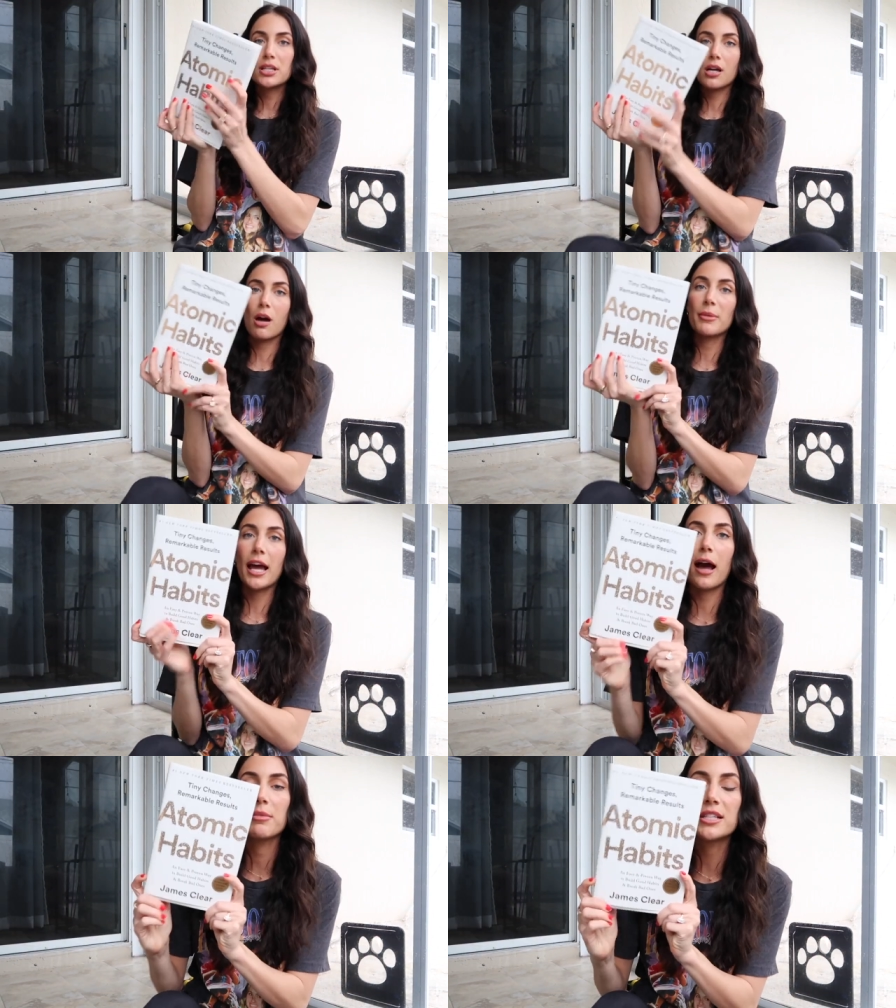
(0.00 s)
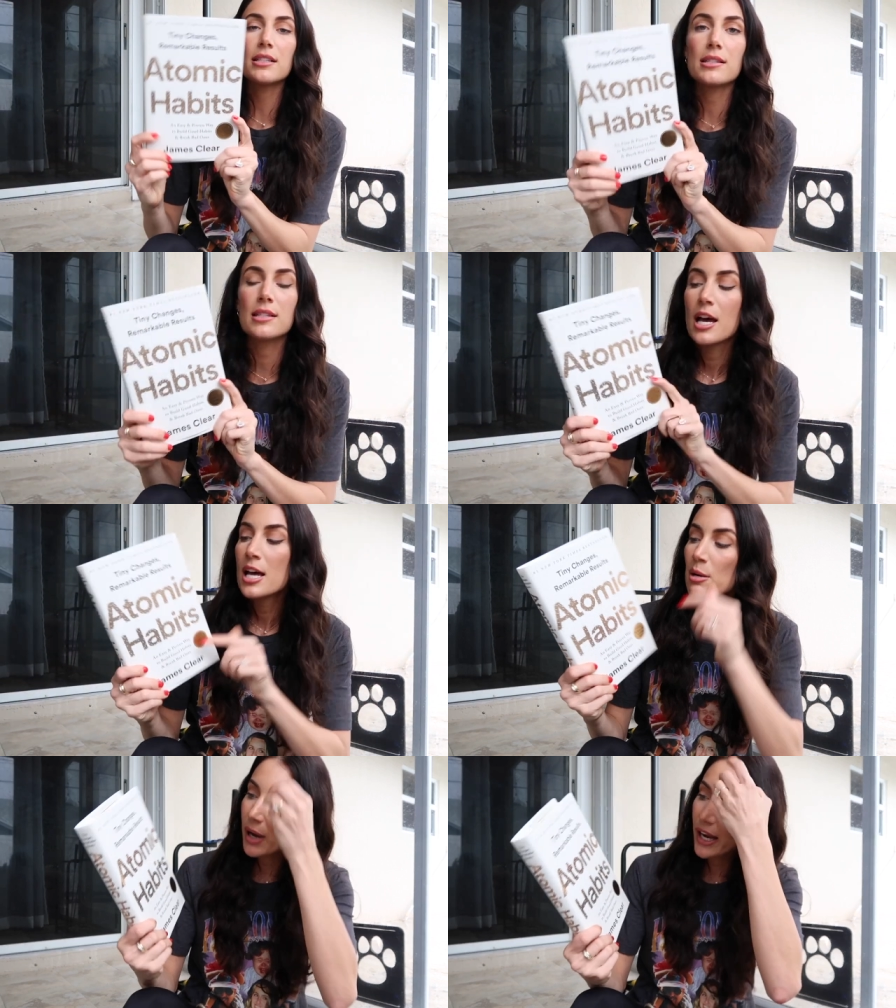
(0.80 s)
Atomic Habits
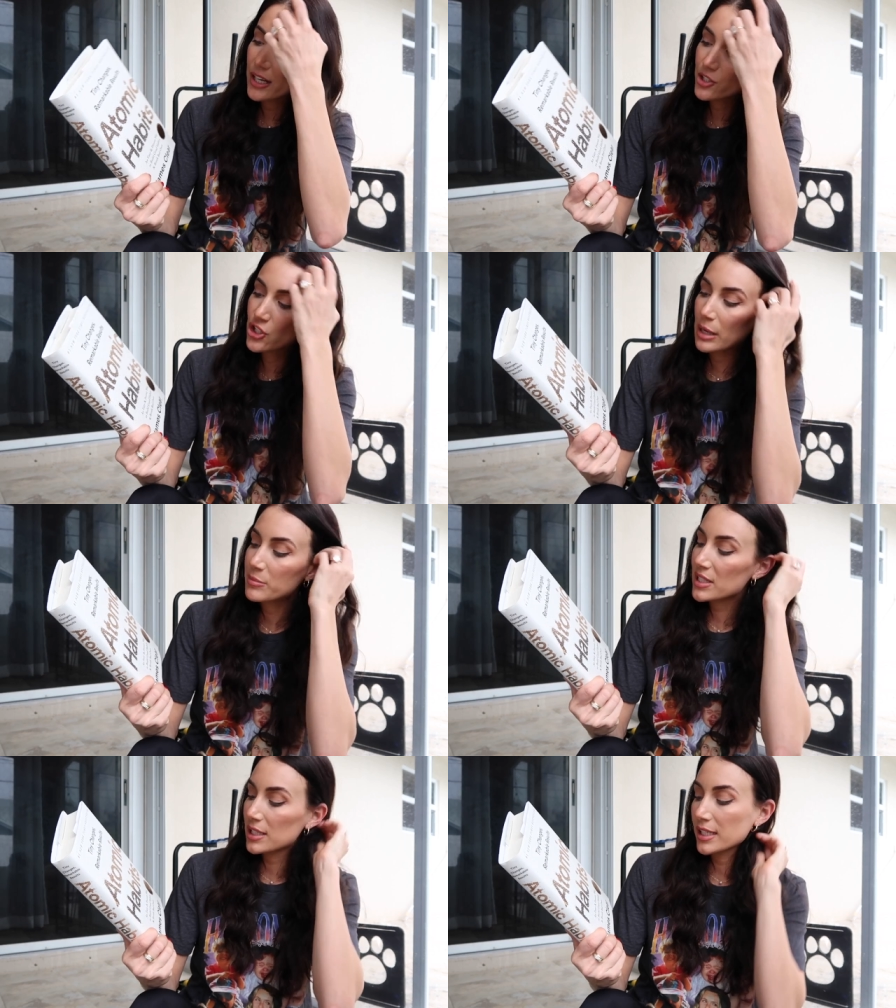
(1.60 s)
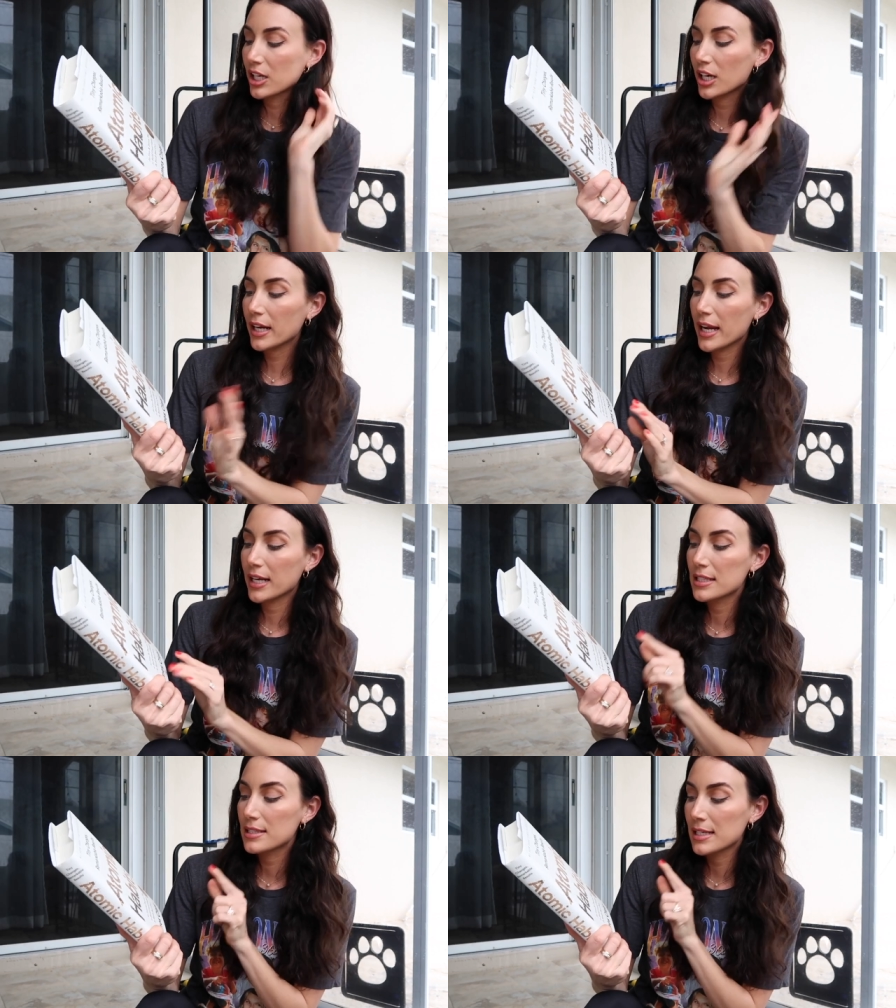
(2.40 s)
by James Clear,
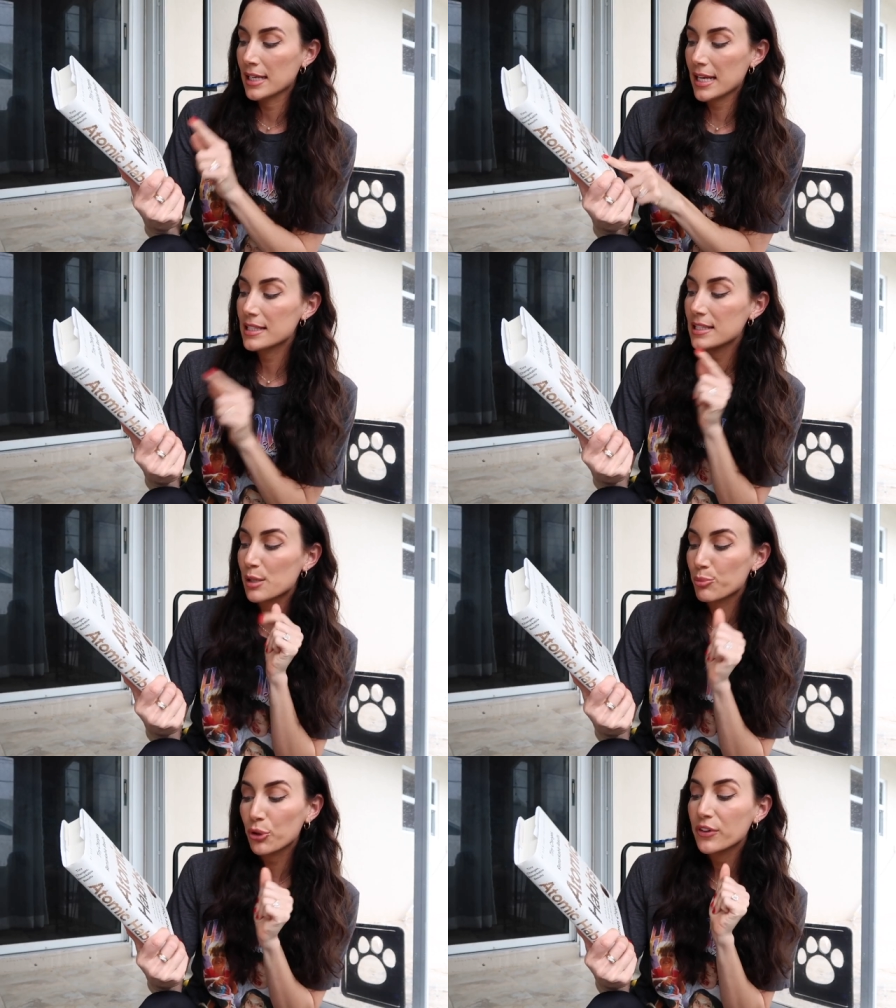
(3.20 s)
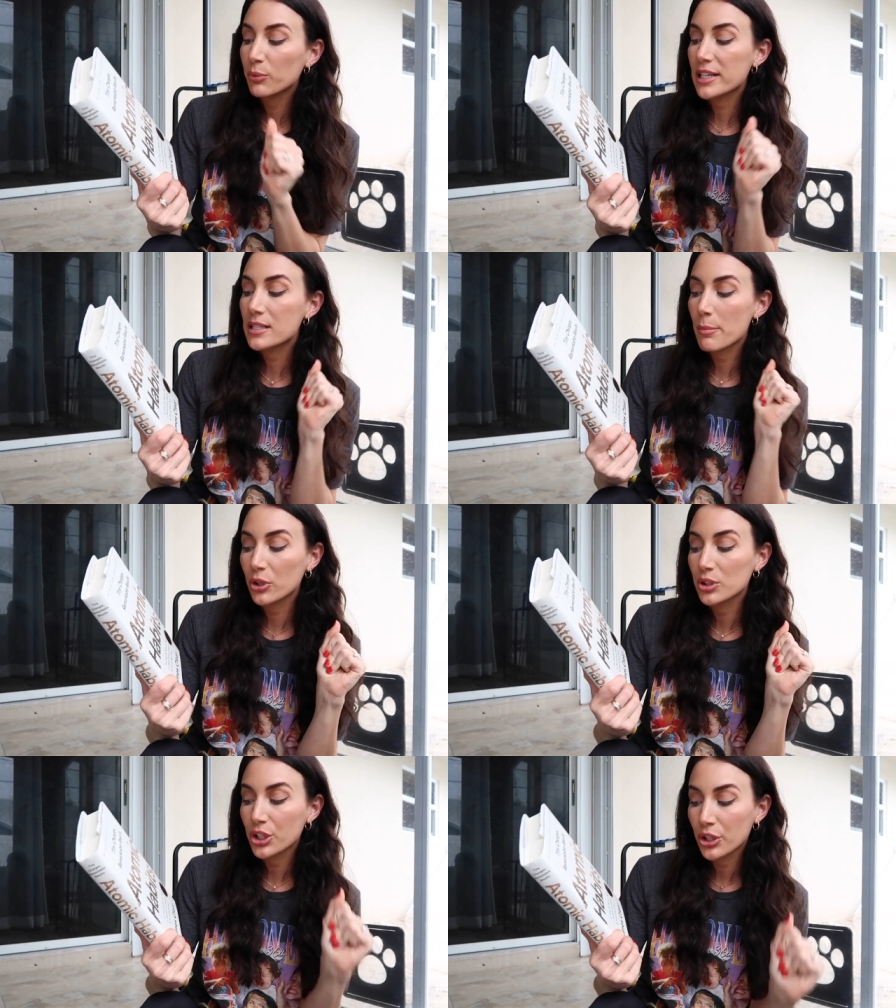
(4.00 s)
and it's an easy and proven way to
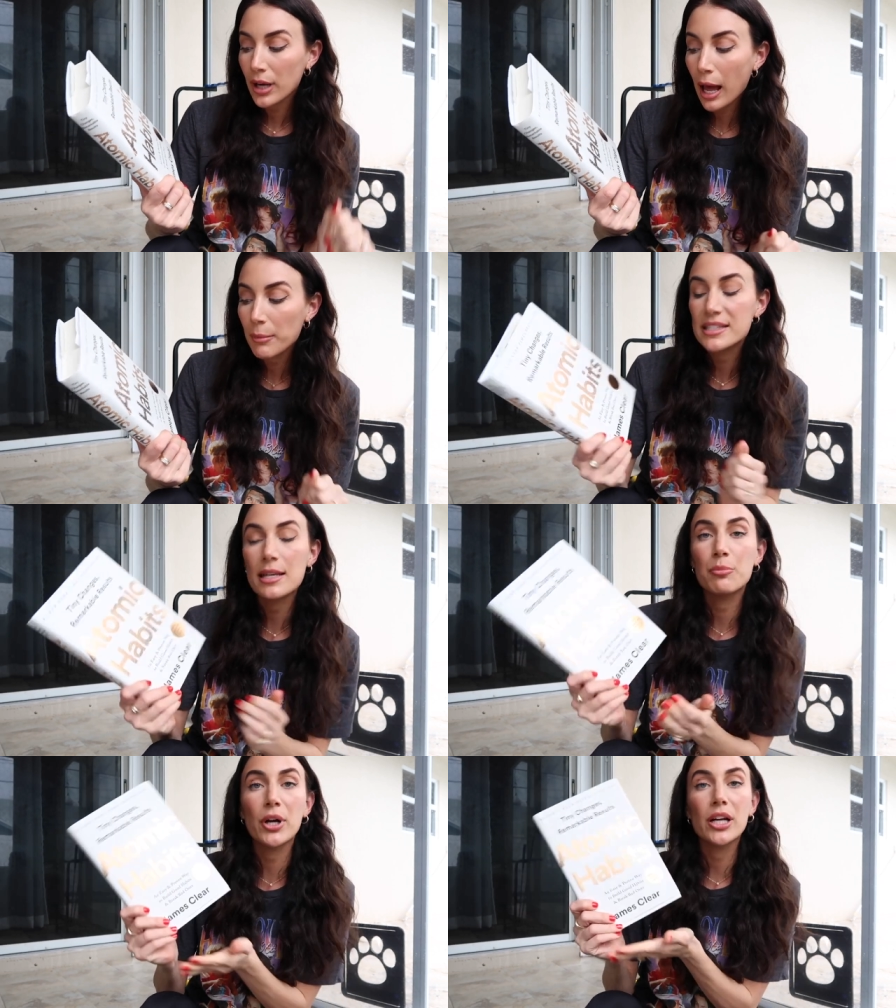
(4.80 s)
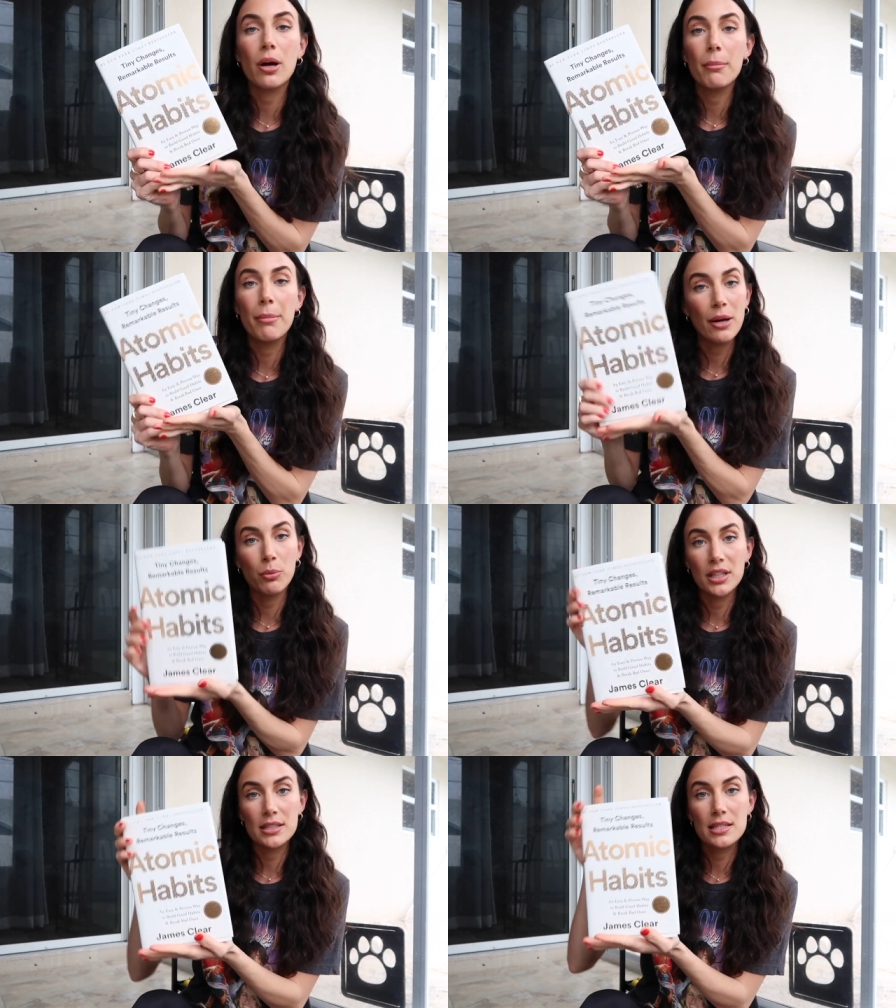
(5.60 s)
build good habits and break bad
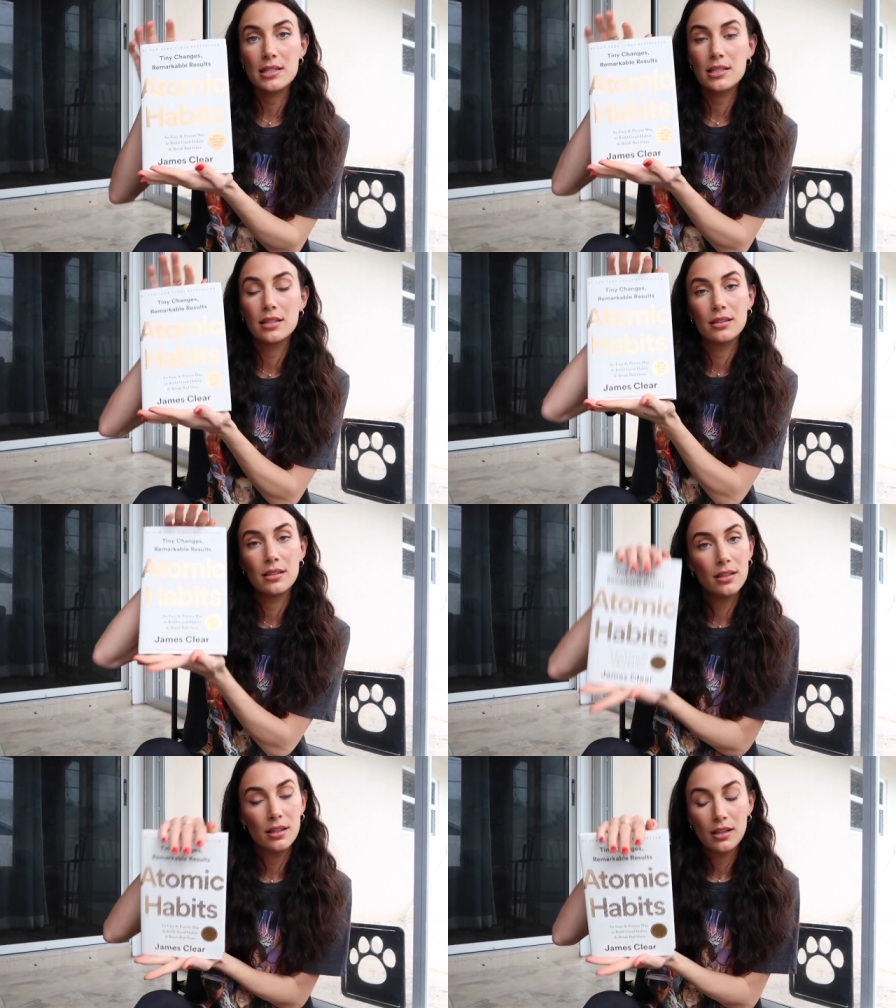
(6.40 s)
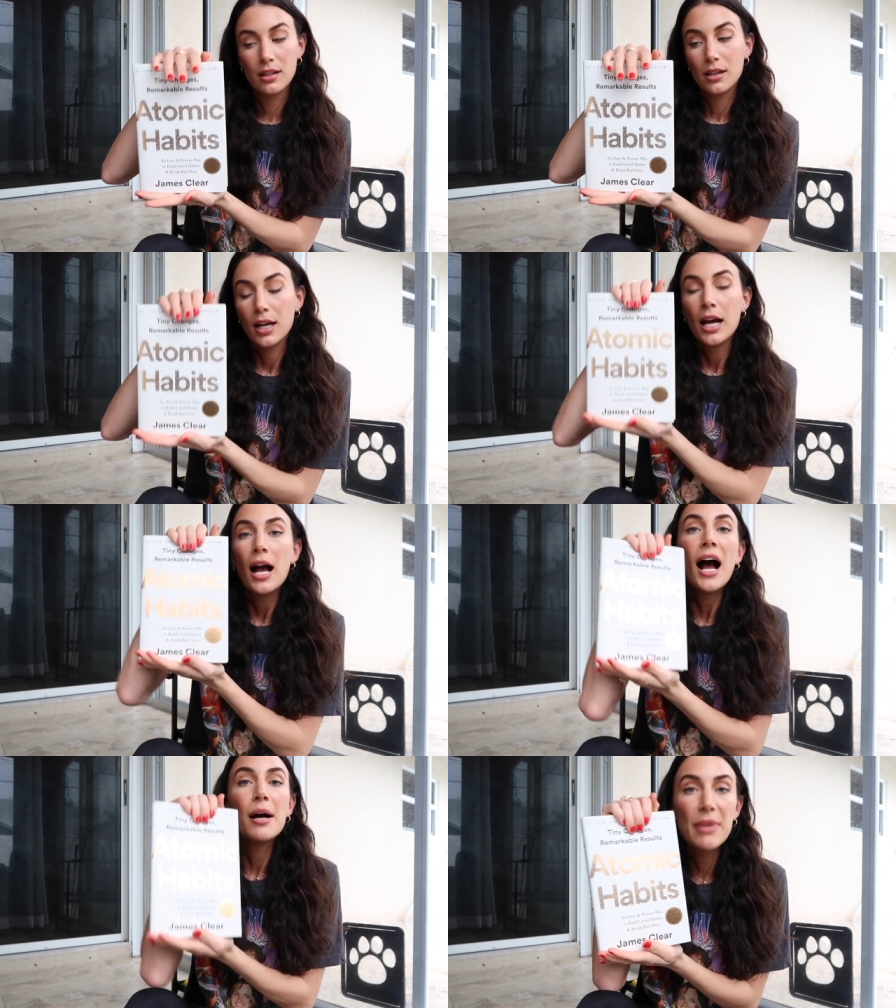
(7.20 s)
ones.
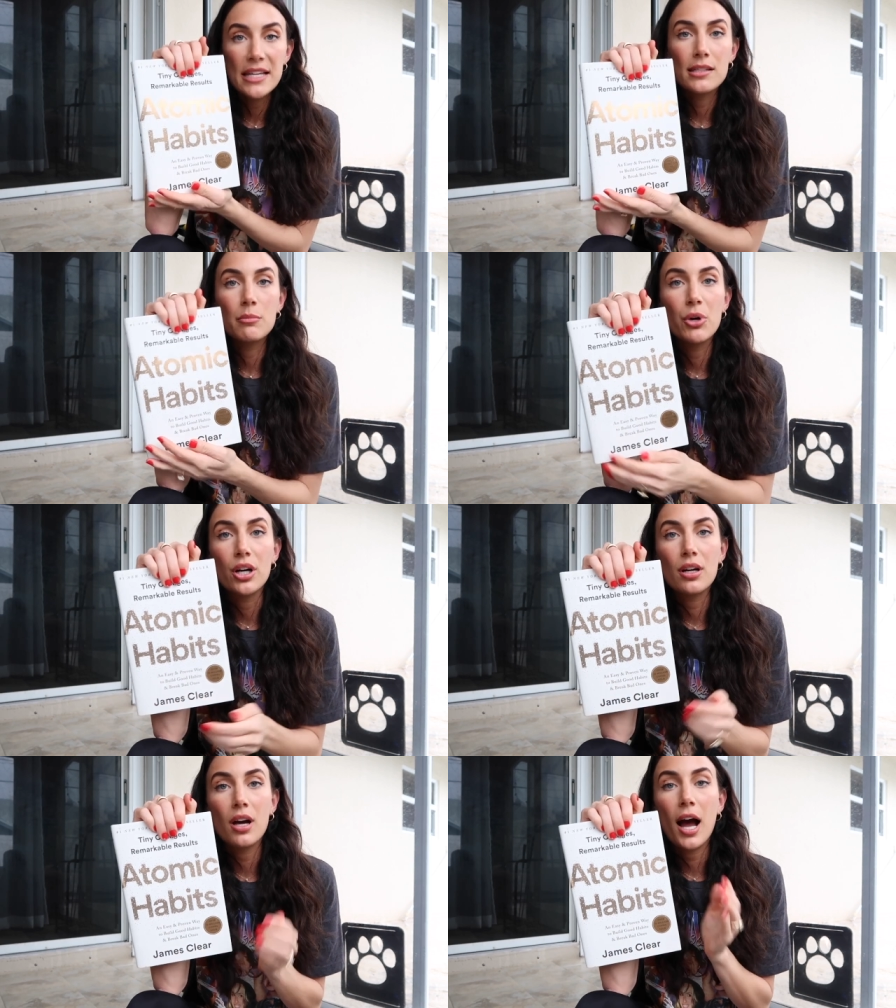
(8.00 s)
Amazing book.